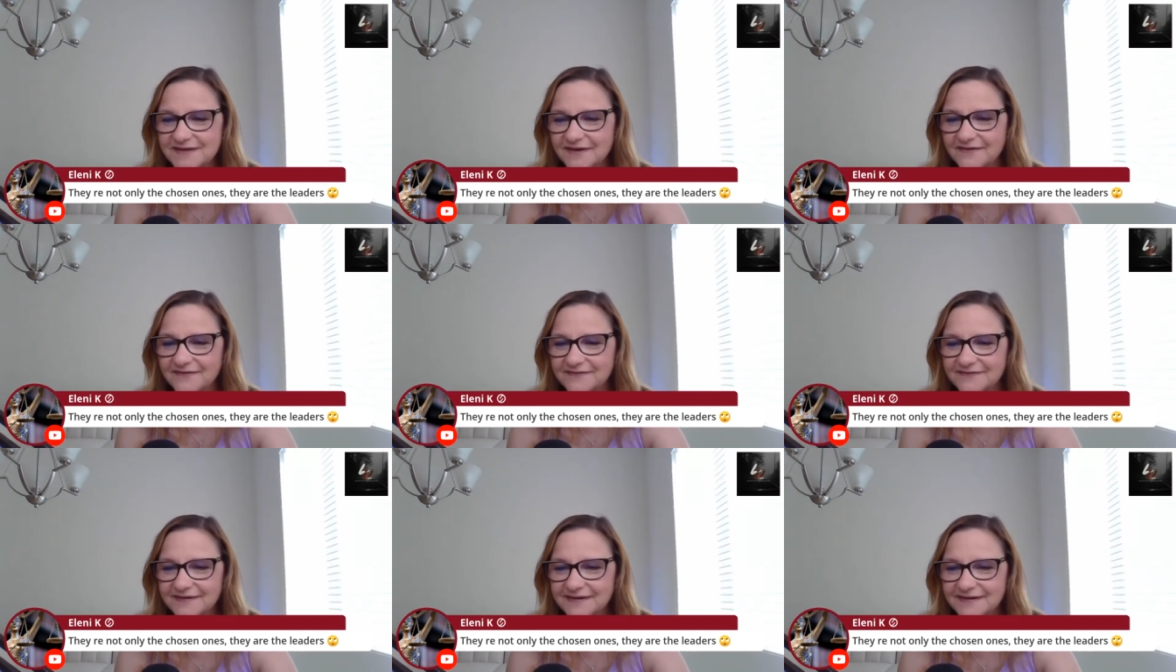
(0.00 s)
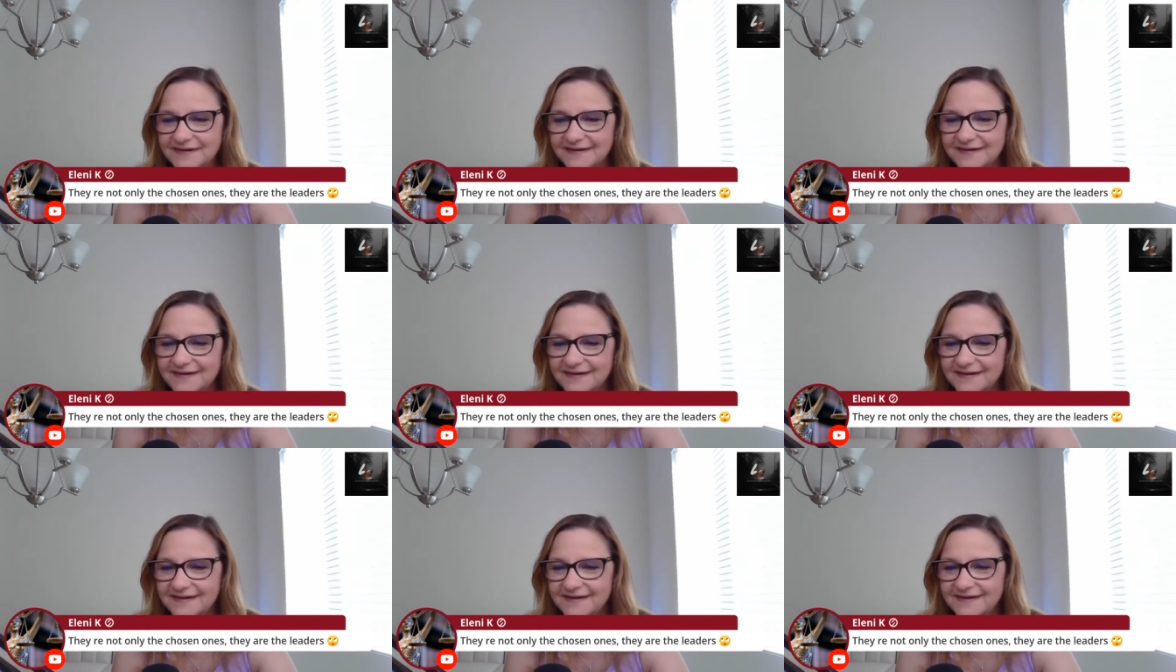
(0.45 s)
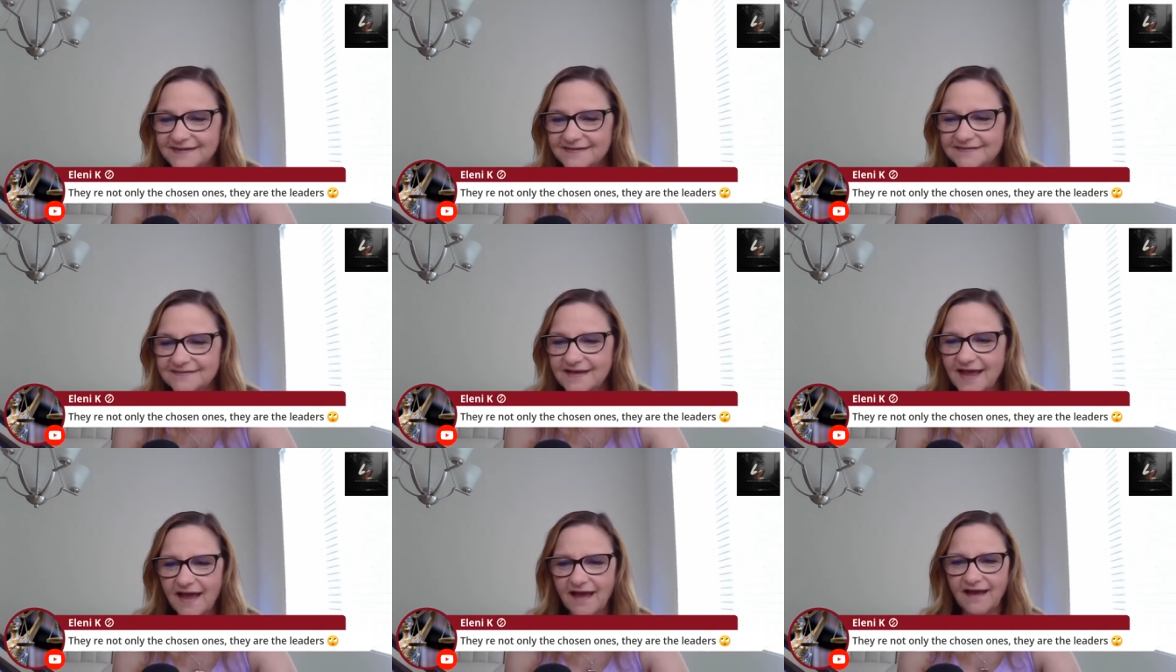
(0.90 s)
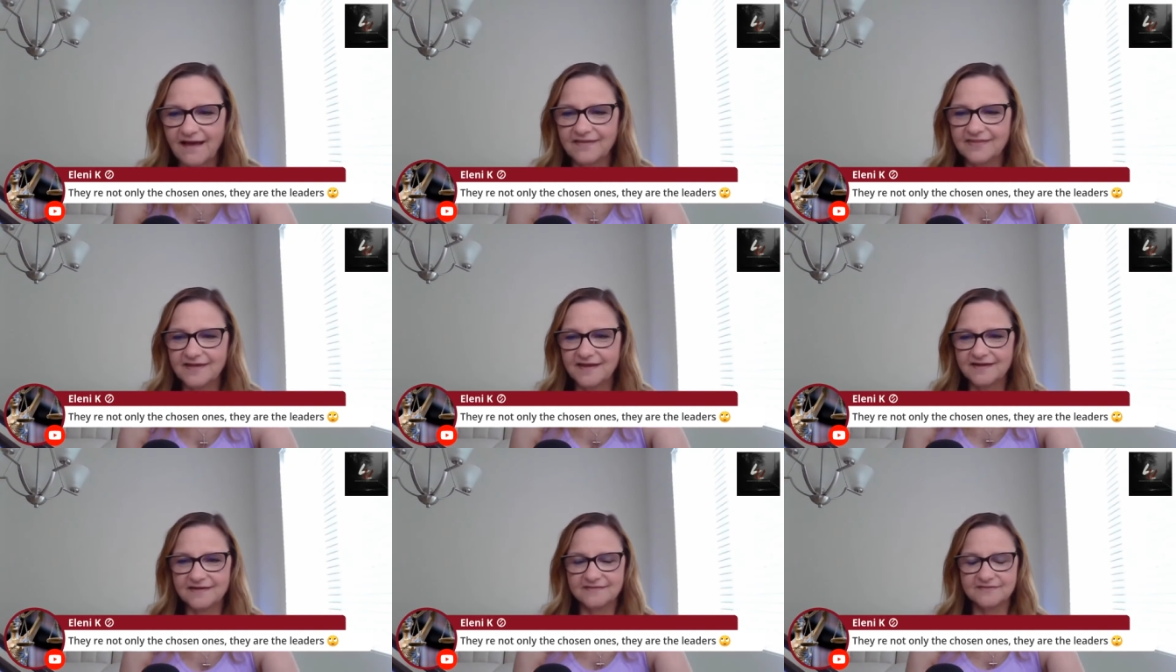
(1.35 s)
So
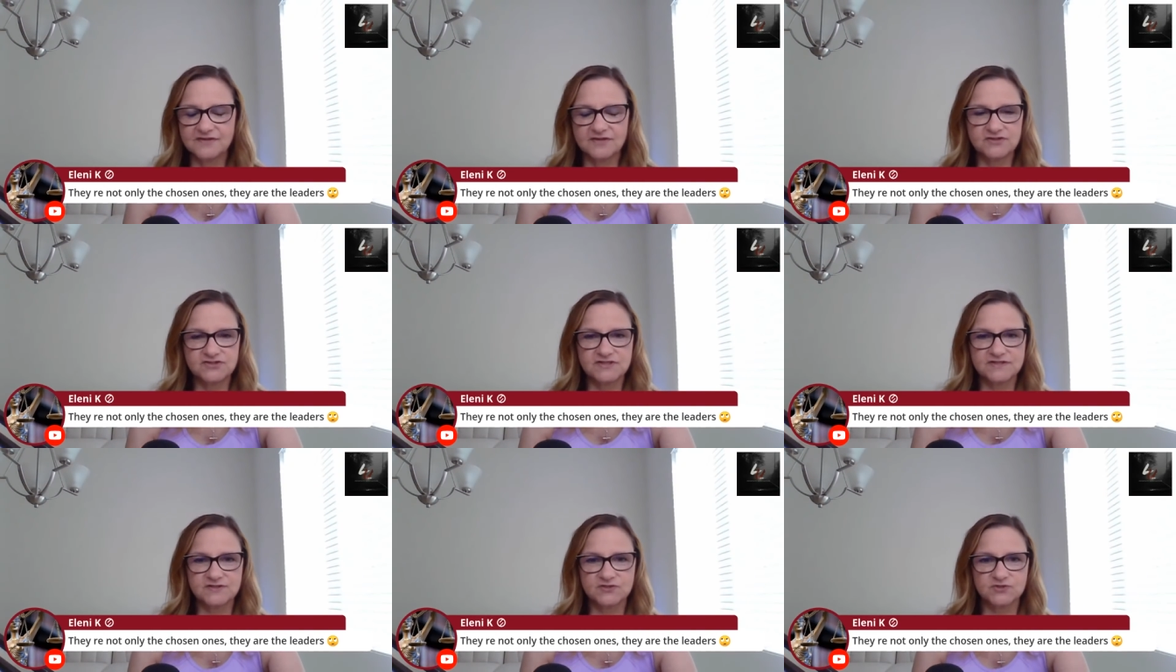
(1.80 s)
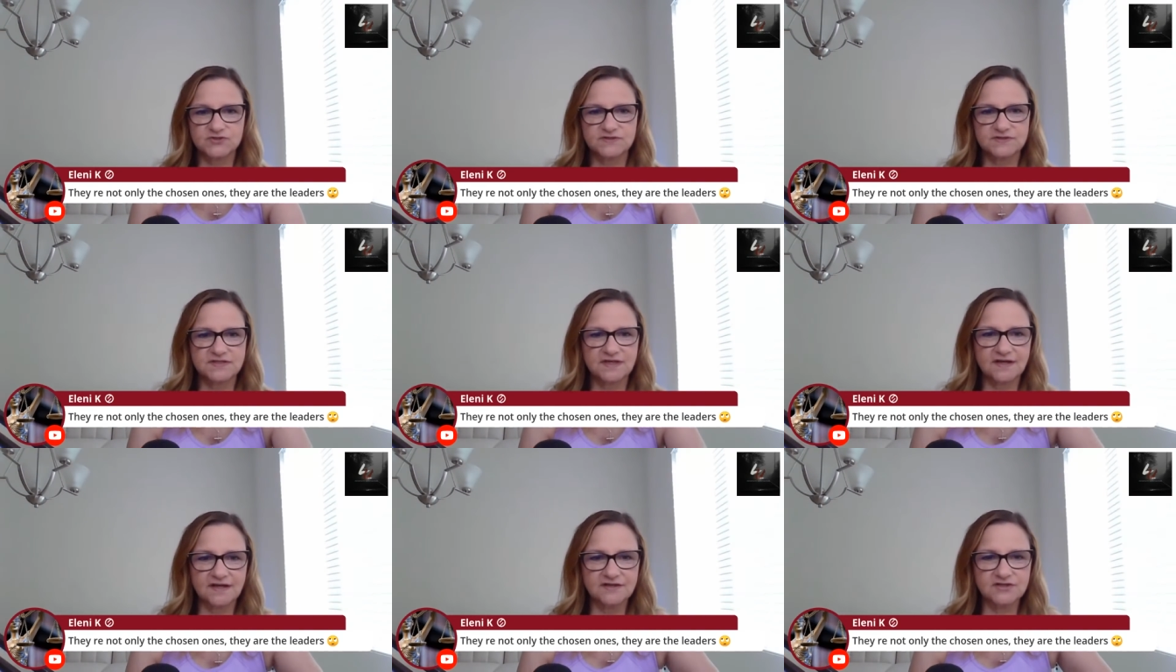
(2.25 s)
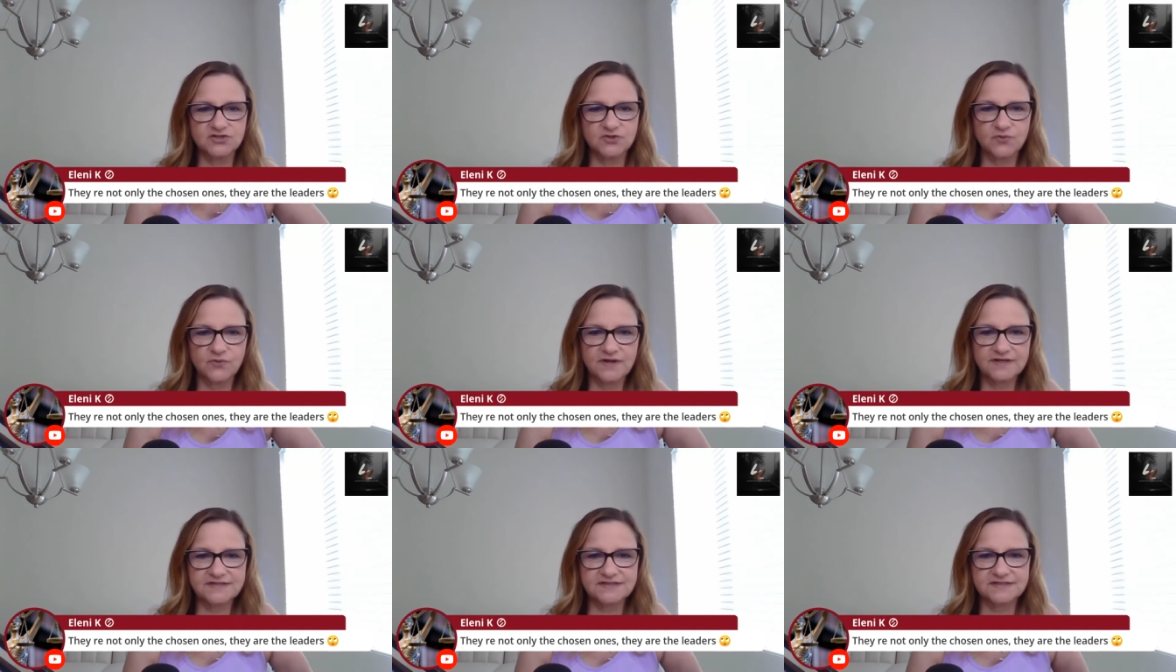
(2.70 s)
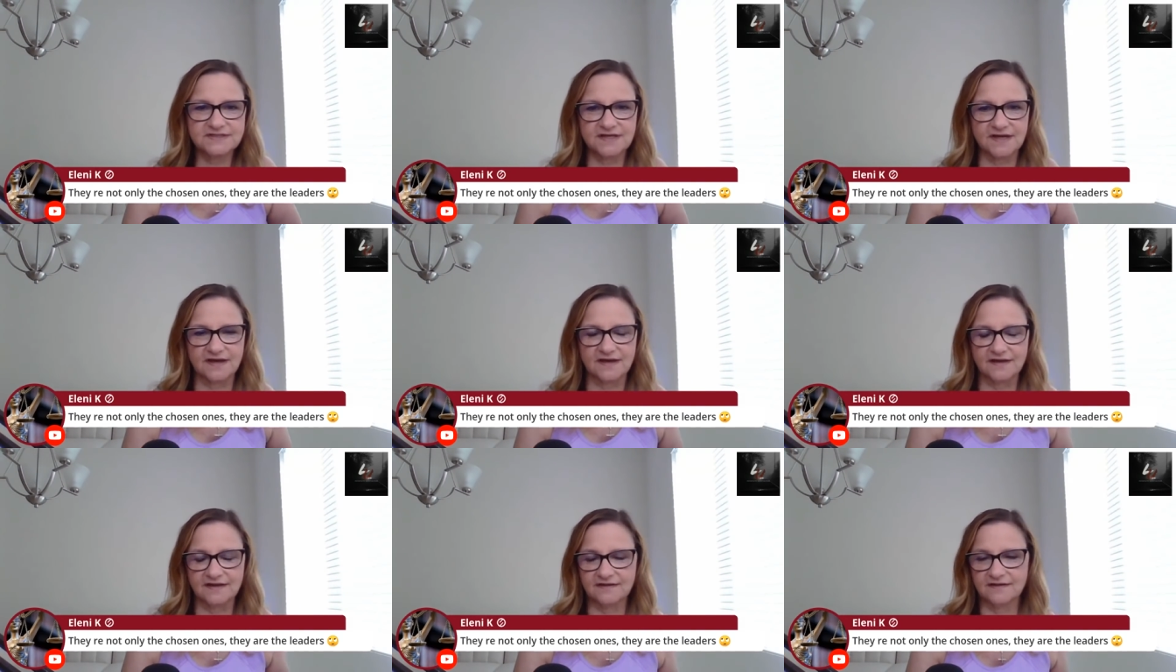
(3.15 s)
yeah, they're just sick and
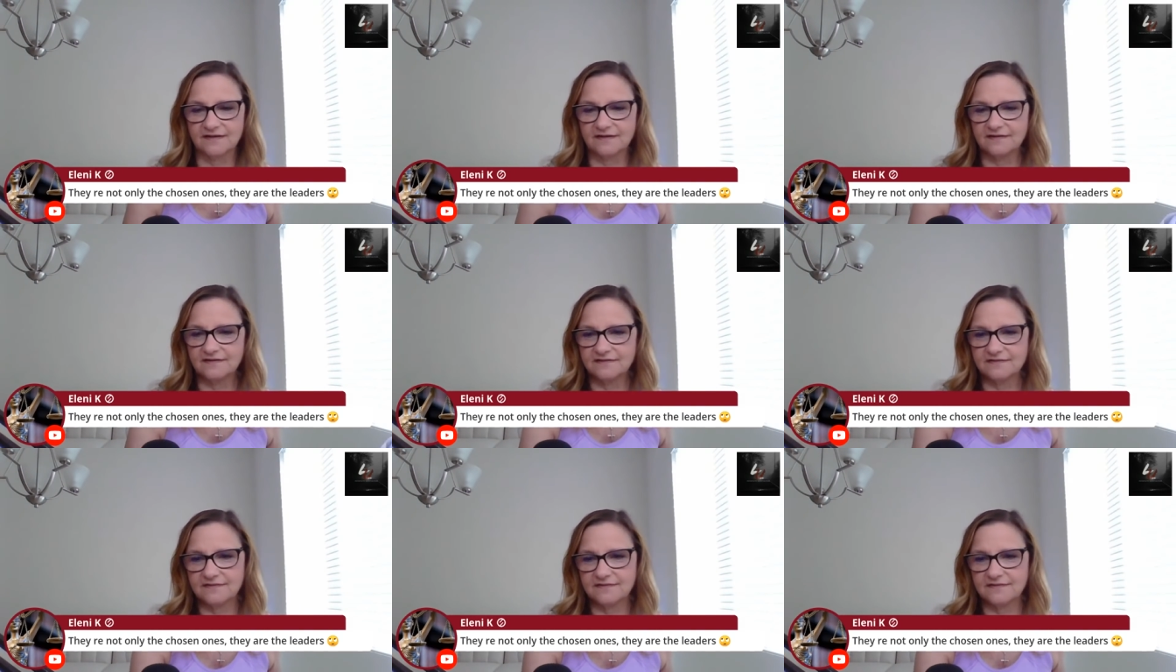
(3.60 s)
twisted.